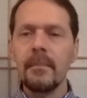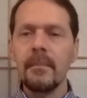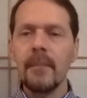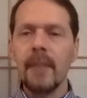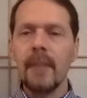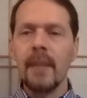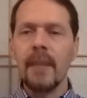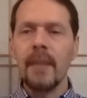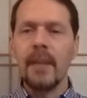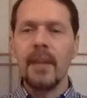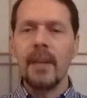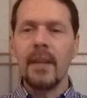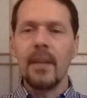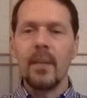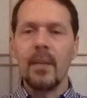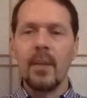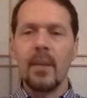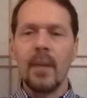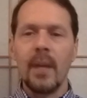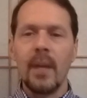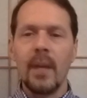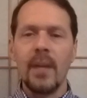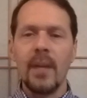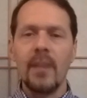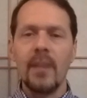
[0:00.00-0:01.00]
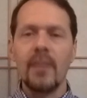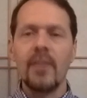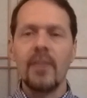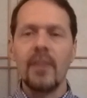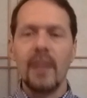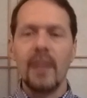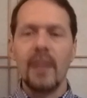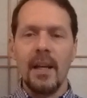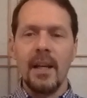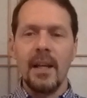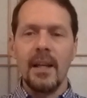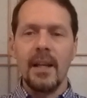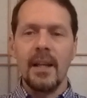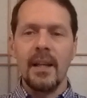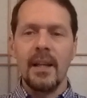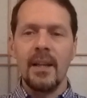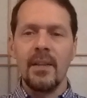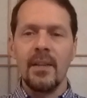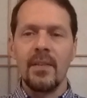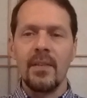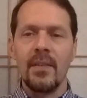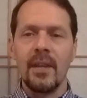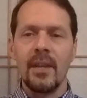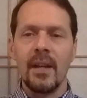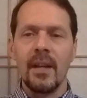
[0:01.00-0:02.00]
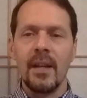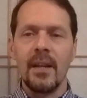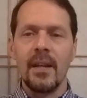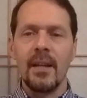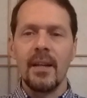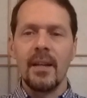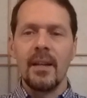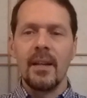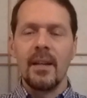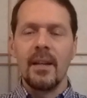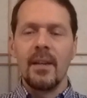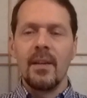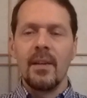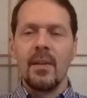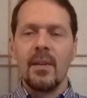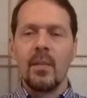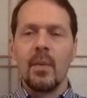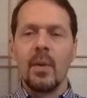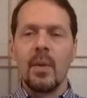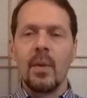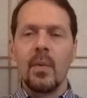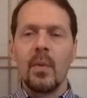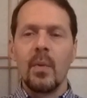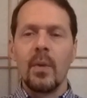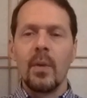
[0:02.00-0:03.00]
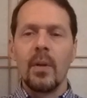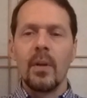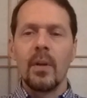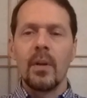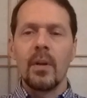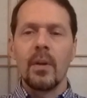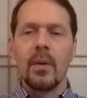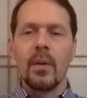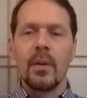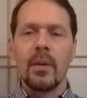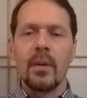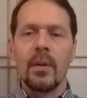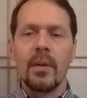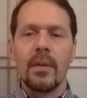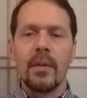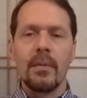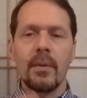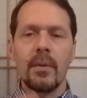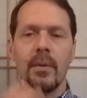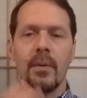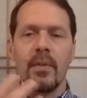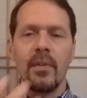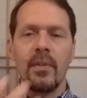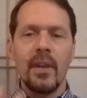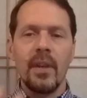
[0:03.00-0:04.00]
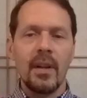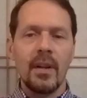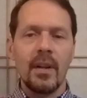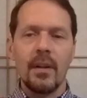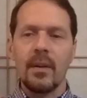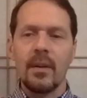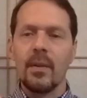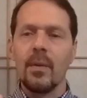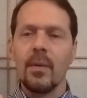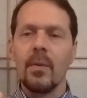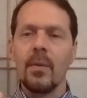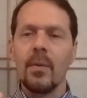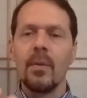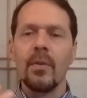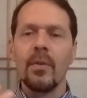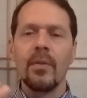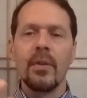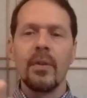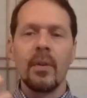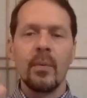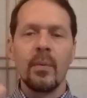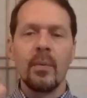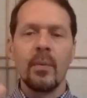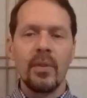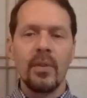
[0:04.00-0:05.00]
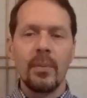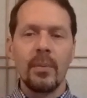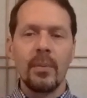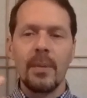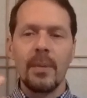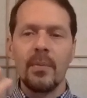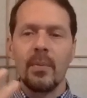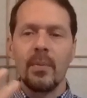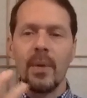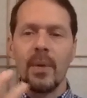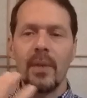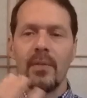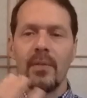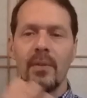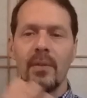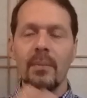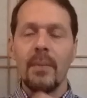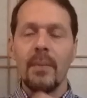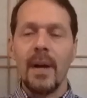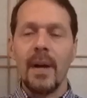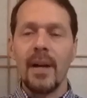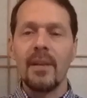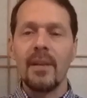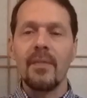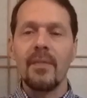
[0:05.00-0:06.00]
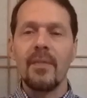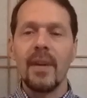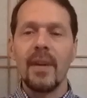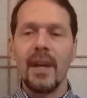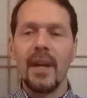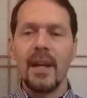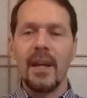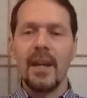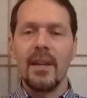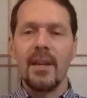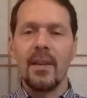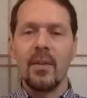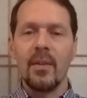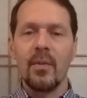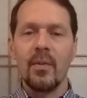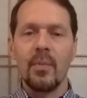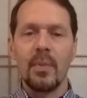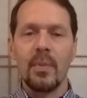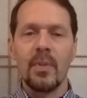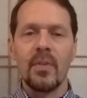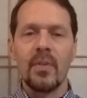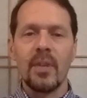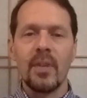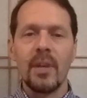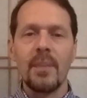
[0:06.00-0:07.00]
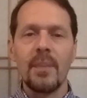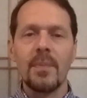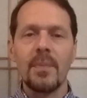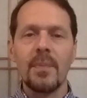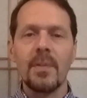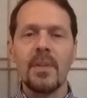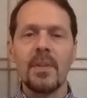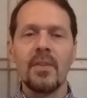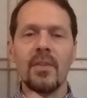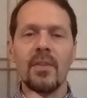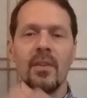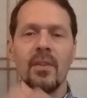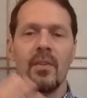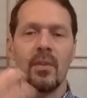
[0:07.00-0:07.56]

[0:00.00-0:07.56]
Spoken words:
then what I say is that when we are going through and setting our goals, sometimes we have to modify those perceptions.